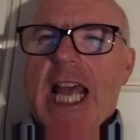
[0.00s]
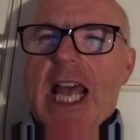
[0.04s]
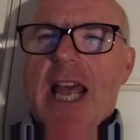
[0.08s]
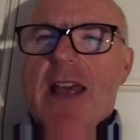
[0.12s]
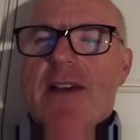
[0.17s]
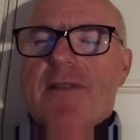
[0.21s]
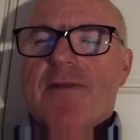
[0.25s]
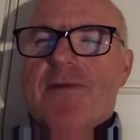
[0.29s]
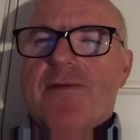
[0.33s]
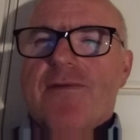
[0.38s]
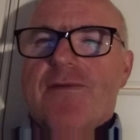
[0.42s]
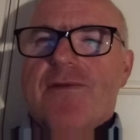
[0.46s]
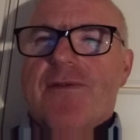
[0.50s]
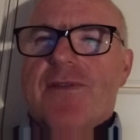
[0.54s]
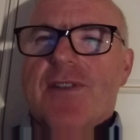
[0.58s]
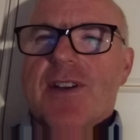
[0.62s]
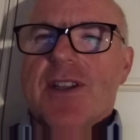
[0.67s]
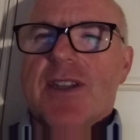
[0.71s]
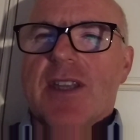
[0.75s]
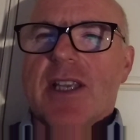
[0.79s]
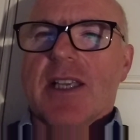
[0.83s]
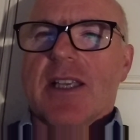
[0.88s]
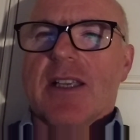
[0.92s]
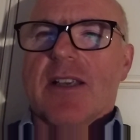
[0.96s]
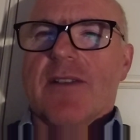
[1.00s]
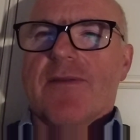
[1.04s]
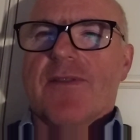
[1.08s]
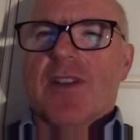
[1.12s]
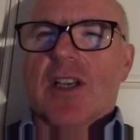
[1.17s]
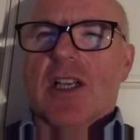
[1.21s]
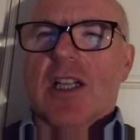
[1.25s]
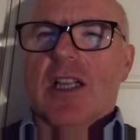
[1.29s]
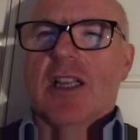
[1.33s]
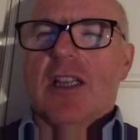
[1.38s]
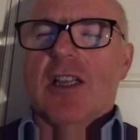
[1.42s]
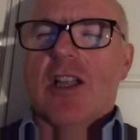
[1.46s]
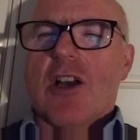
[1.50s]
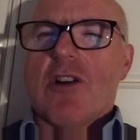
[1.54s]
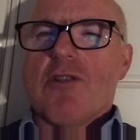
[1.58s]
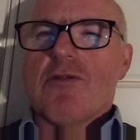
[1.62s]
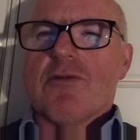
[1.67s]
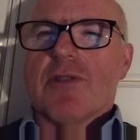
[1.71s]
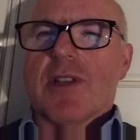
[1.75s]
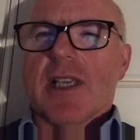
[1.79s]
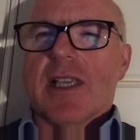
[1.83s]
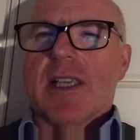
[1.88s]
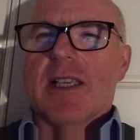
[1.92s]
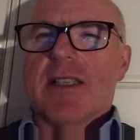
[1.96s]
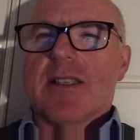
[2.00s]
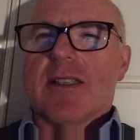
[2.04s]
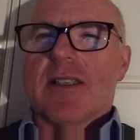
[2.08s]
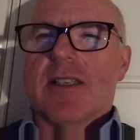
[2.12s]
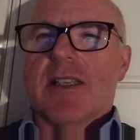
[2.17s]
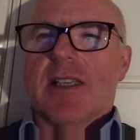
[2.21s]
everything of the clothing is